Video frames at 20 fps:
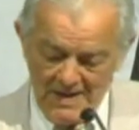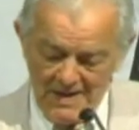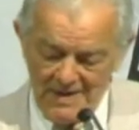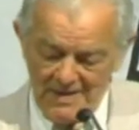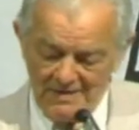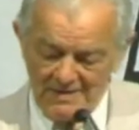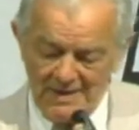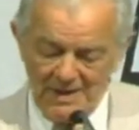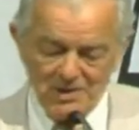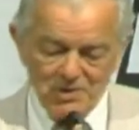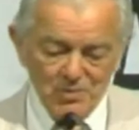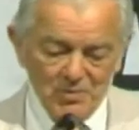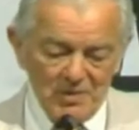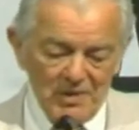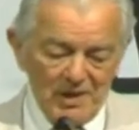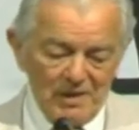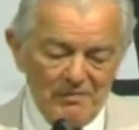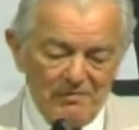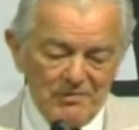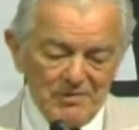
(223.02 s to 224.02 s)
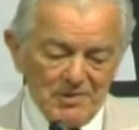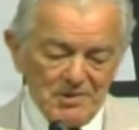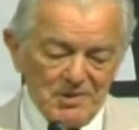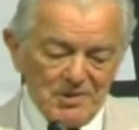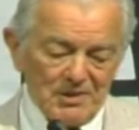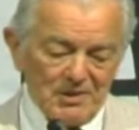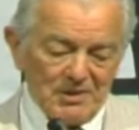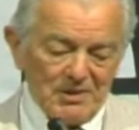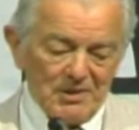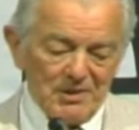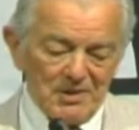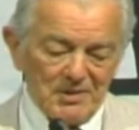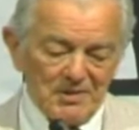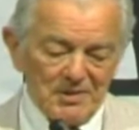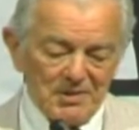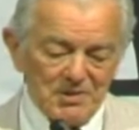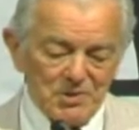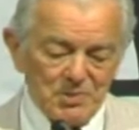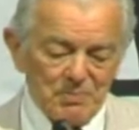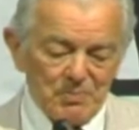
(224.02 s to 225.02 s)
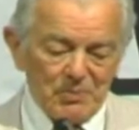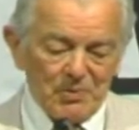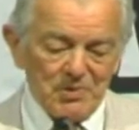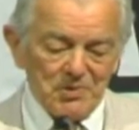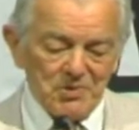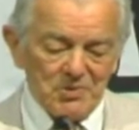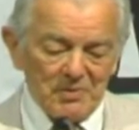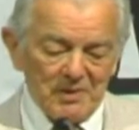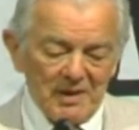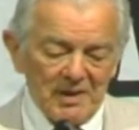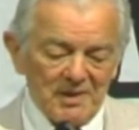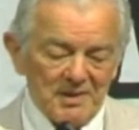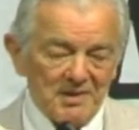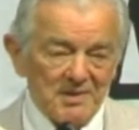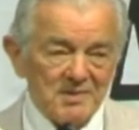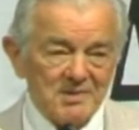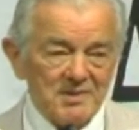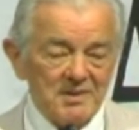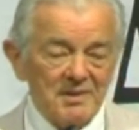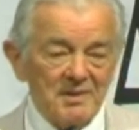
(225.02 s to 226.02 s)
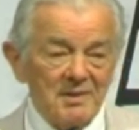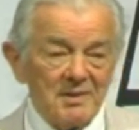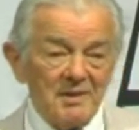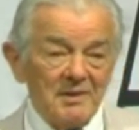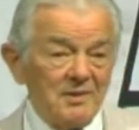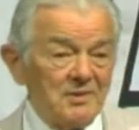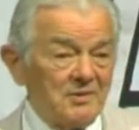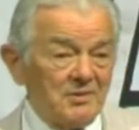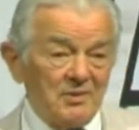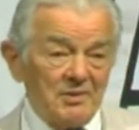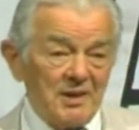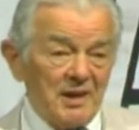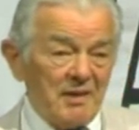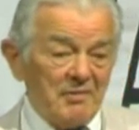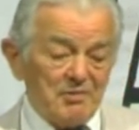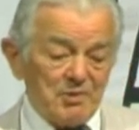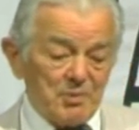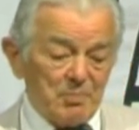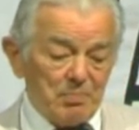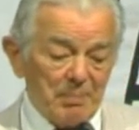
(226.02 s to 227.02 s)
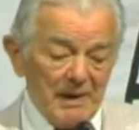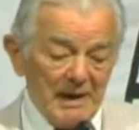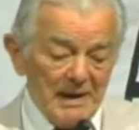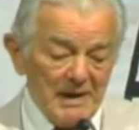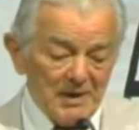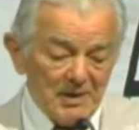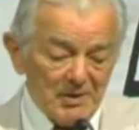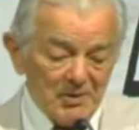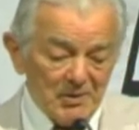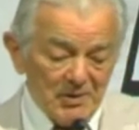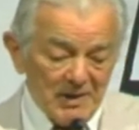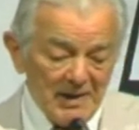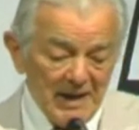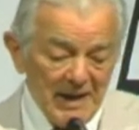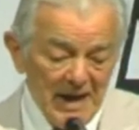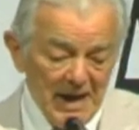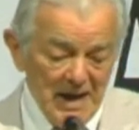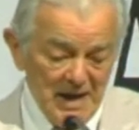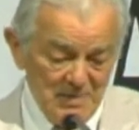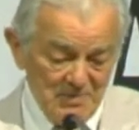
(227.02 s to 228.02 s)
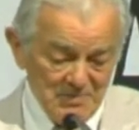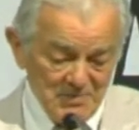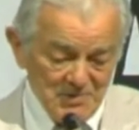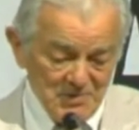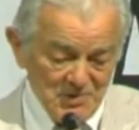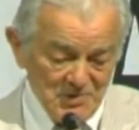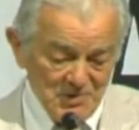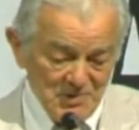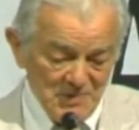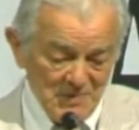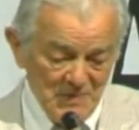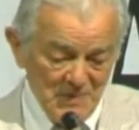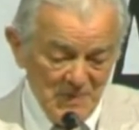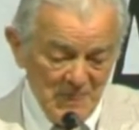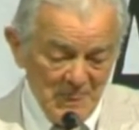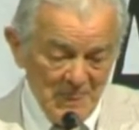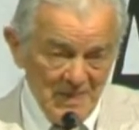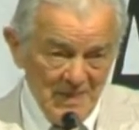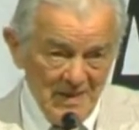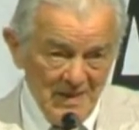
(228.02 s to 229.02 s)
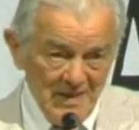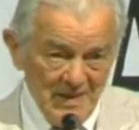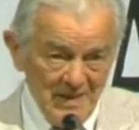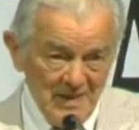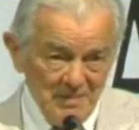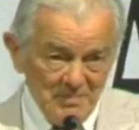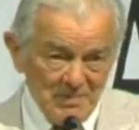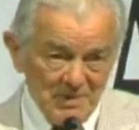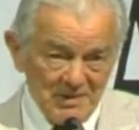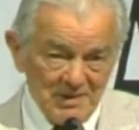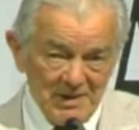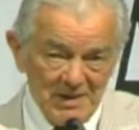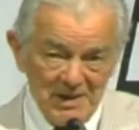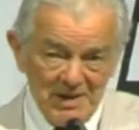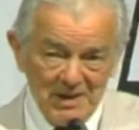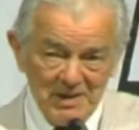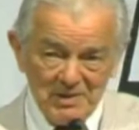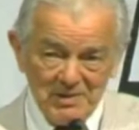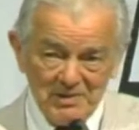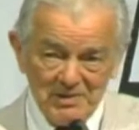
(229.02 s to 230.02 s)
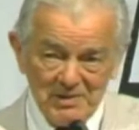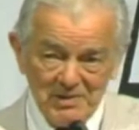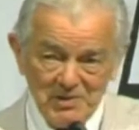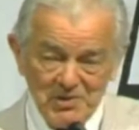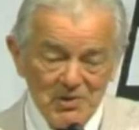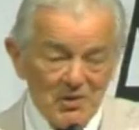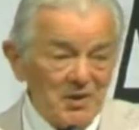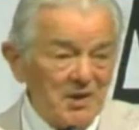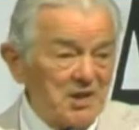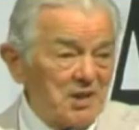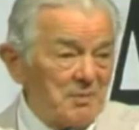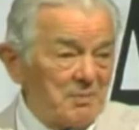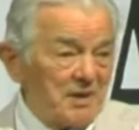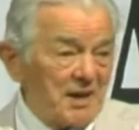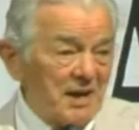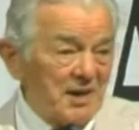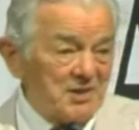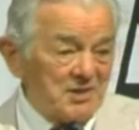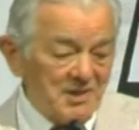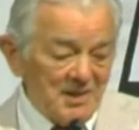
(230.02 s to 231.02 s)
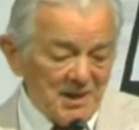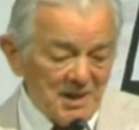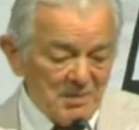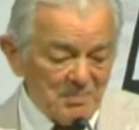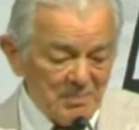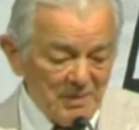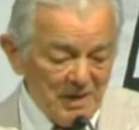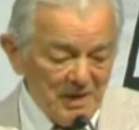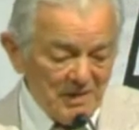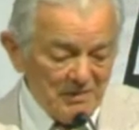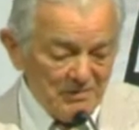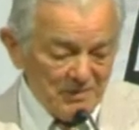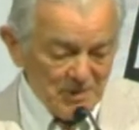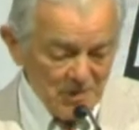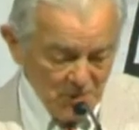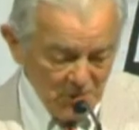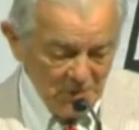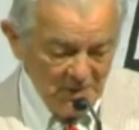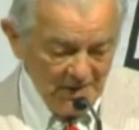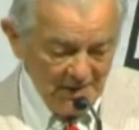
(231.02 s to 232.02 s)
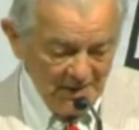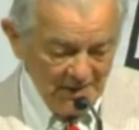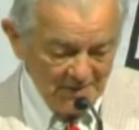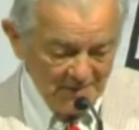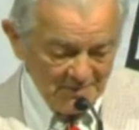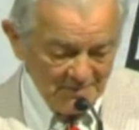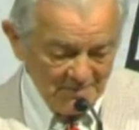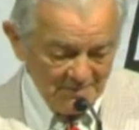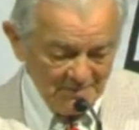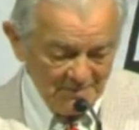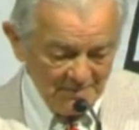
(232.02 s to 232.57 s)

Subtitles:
And that's when I first learned that sports writers don't have to pay to go to games, but they get to enjoy them and actually get paid for doing it.